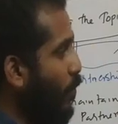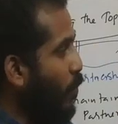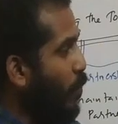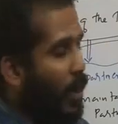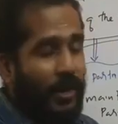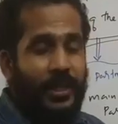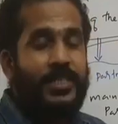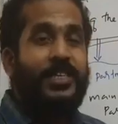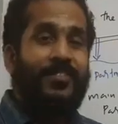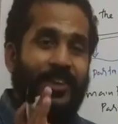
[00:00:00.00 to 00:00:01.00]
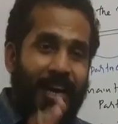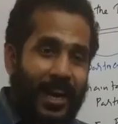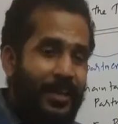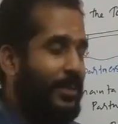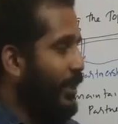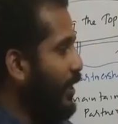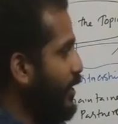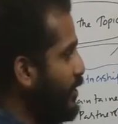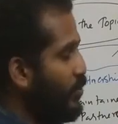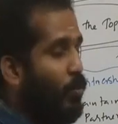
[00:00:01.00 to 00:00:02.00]
what is in reality
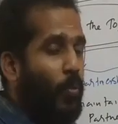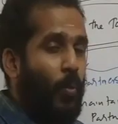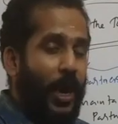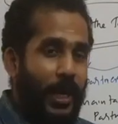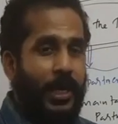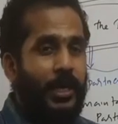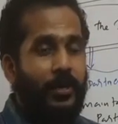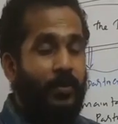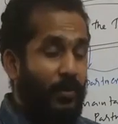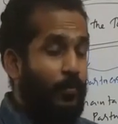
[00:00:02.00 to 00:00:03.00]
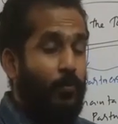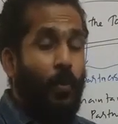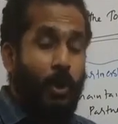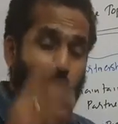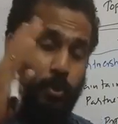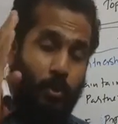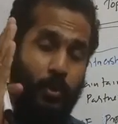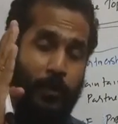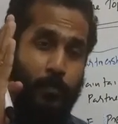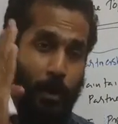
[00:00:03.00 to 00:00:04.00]
is, while if you want to do
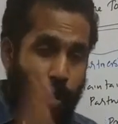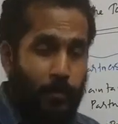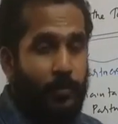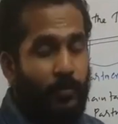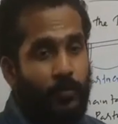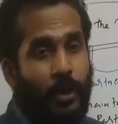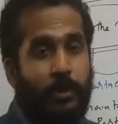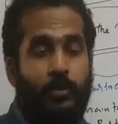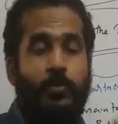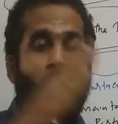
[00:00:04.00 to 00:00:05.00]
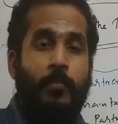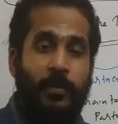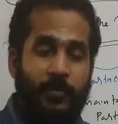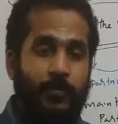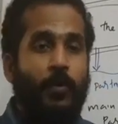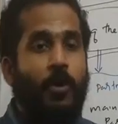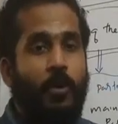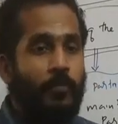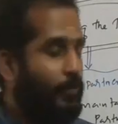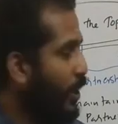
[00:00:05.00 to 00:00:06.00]
a problem, if you want to
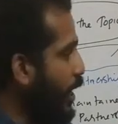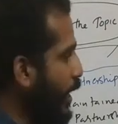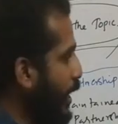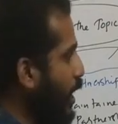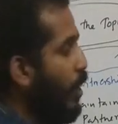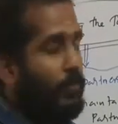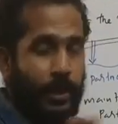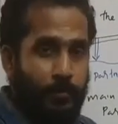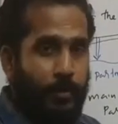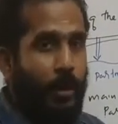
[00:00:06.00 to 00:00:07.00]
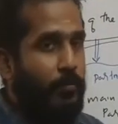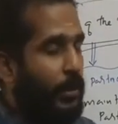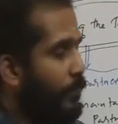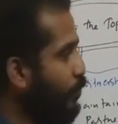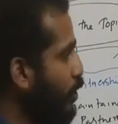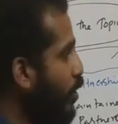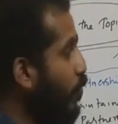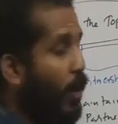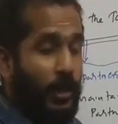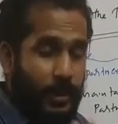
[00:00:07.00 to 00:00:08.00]
perform an accounting problem,
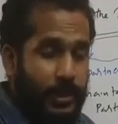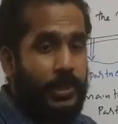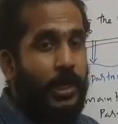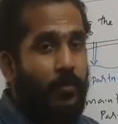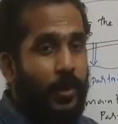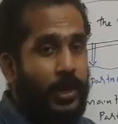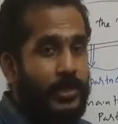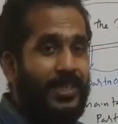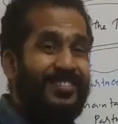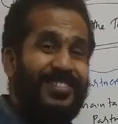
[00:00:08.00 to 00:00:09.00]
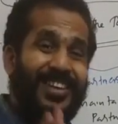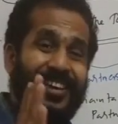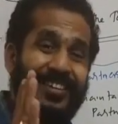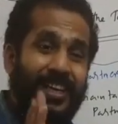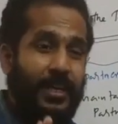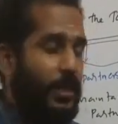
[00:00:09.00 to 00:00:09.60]
what is required is the theory.